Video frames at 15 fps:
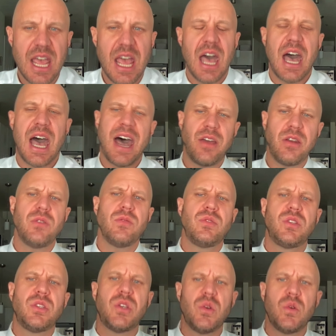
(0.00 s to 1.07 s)
How do
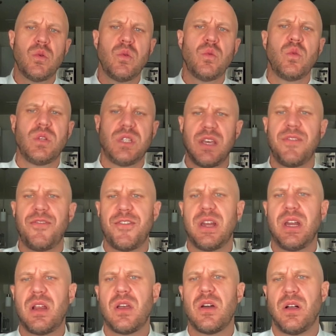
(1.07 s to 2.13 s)
two
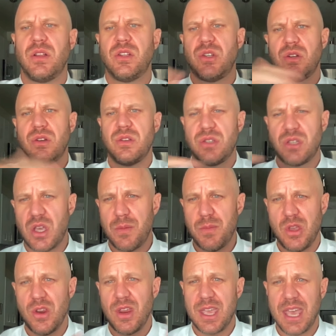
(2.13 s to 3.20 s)
different cultures
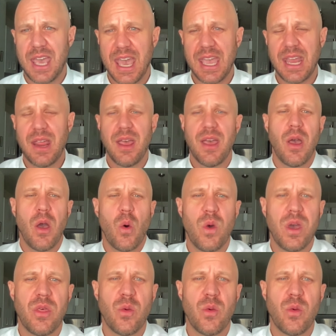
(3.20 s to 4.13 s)
communicate with